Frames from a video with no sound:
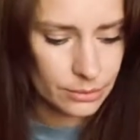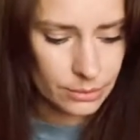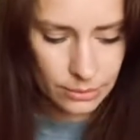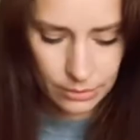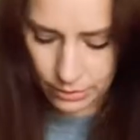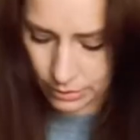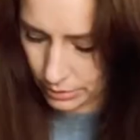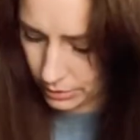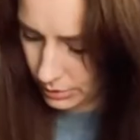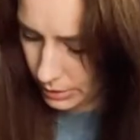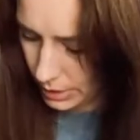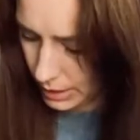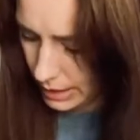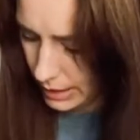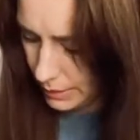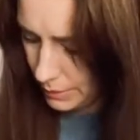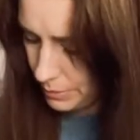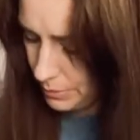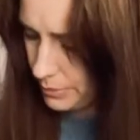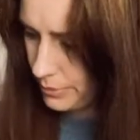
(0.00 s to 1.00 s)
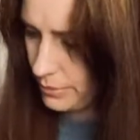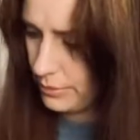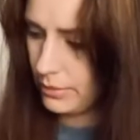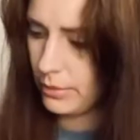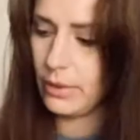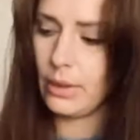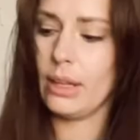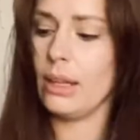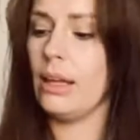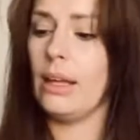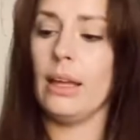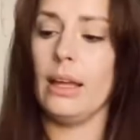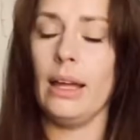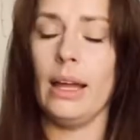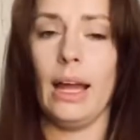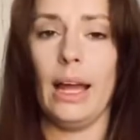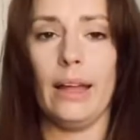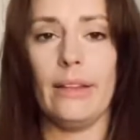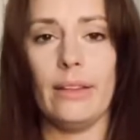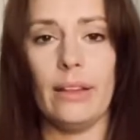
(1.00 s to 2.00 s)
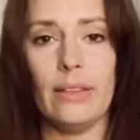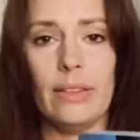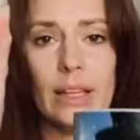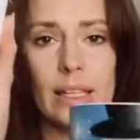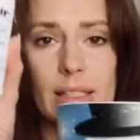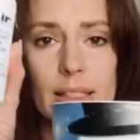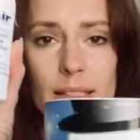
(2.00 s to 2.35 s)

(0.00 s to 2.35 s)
Okay. And then this